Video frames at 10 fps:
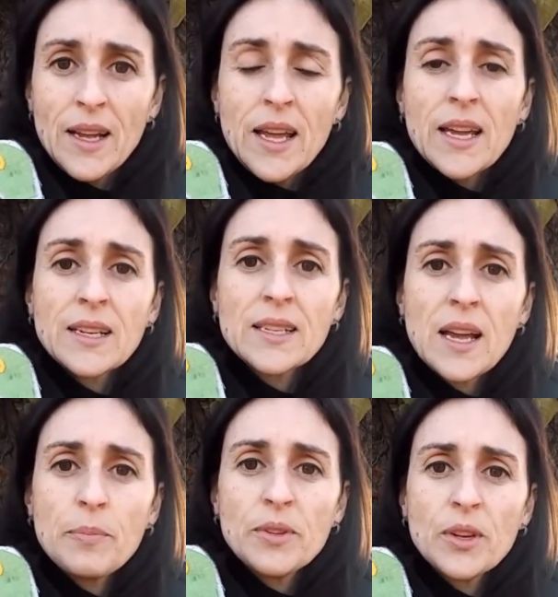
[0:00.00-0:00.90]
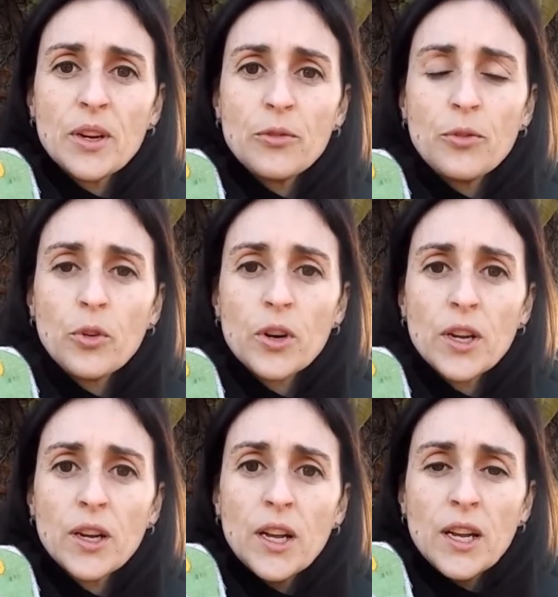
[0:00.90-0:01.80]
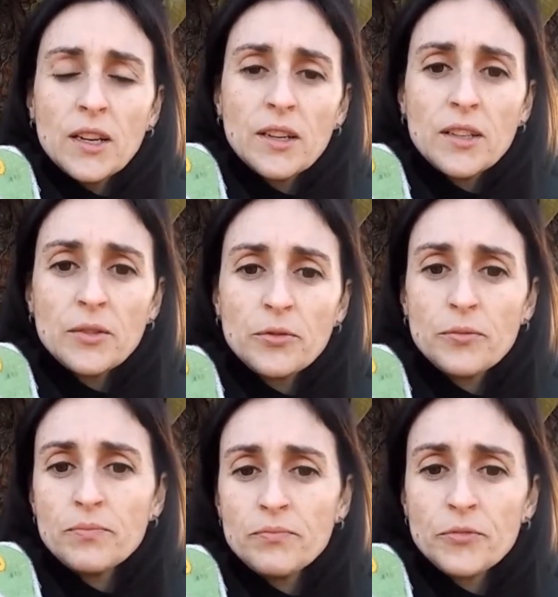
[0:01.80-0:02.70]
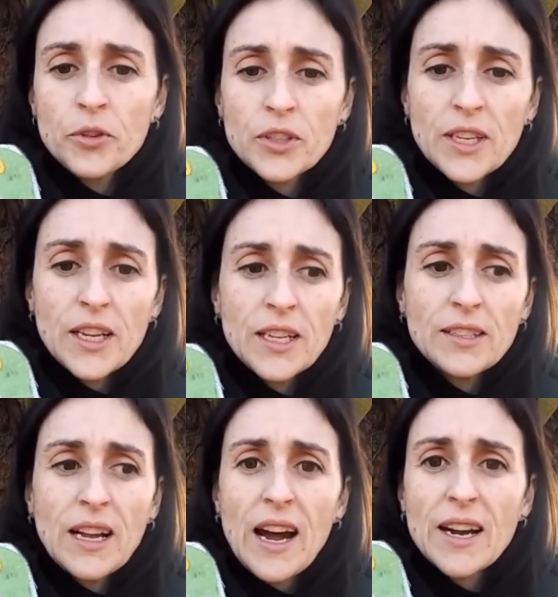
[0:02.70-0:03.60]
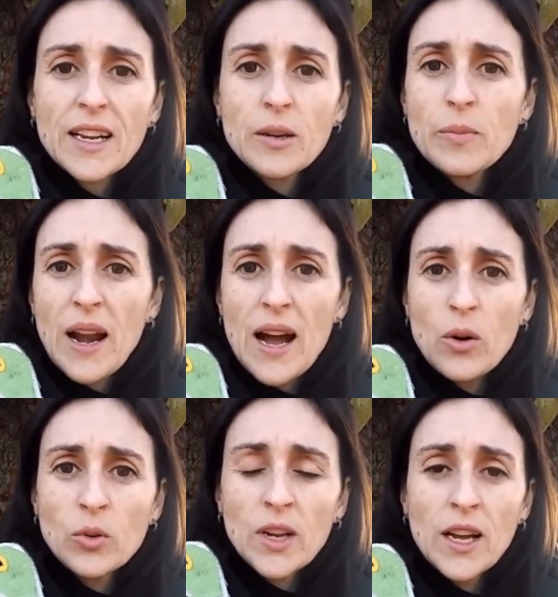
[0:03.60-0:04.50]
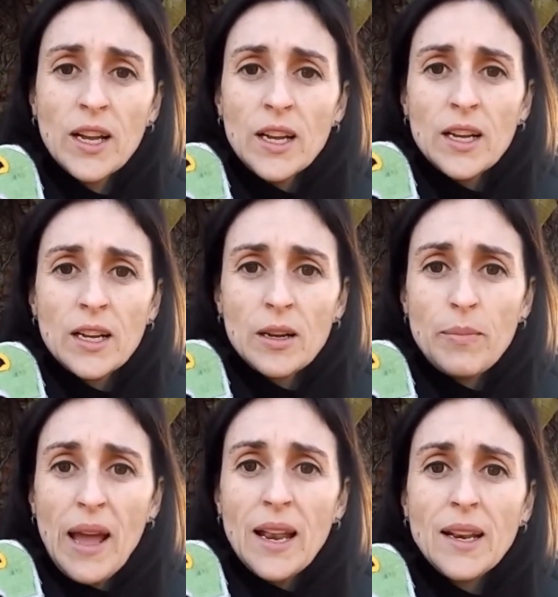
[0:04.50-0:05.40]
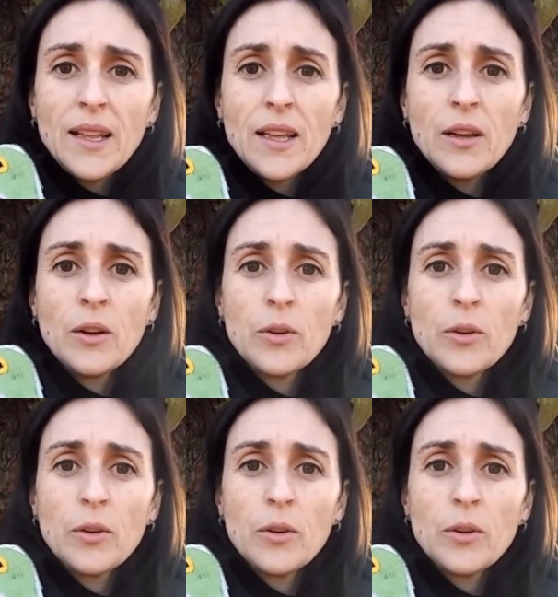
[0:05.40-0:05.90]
except for the dark brown belly,